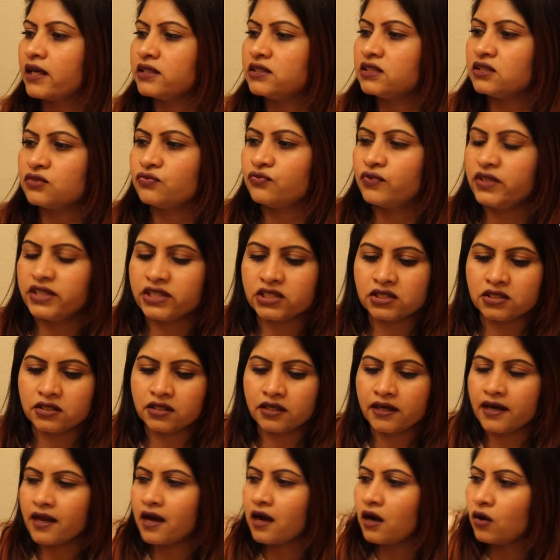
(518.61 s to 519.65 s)
I just finished
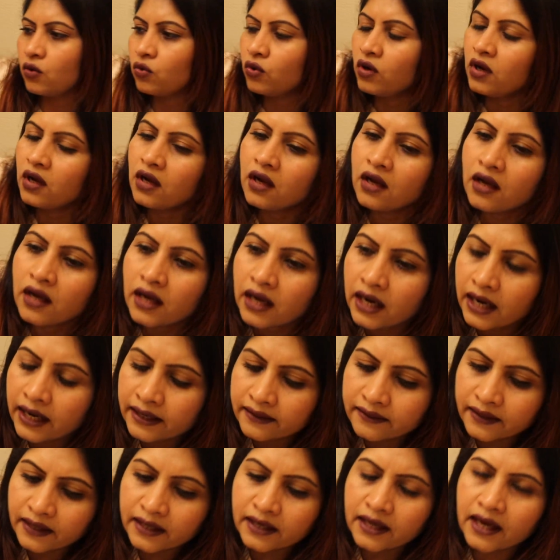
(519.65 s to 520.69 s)
it now
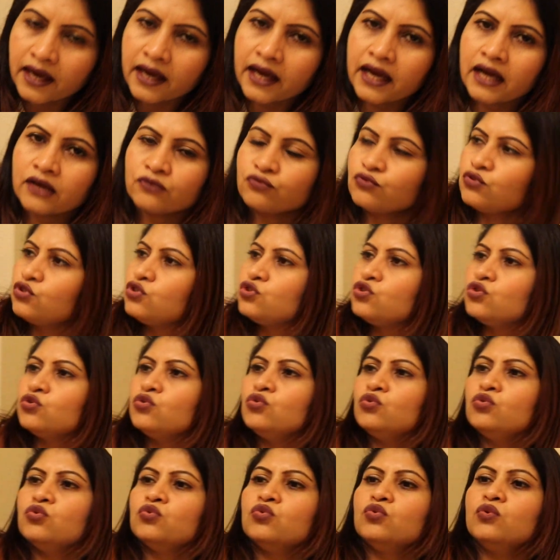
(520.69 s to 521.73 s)
and then I have
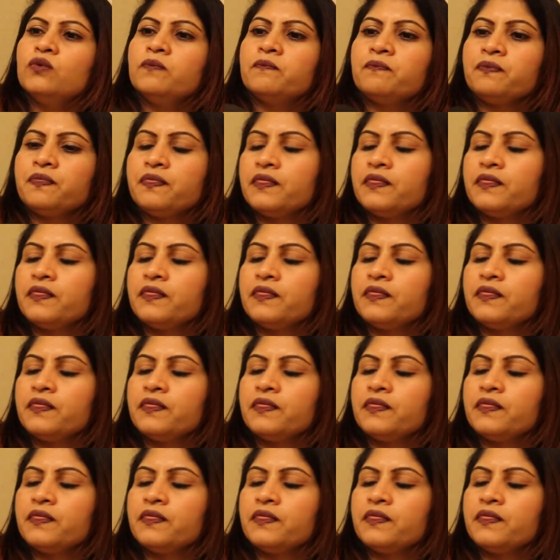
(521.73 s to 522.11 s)
two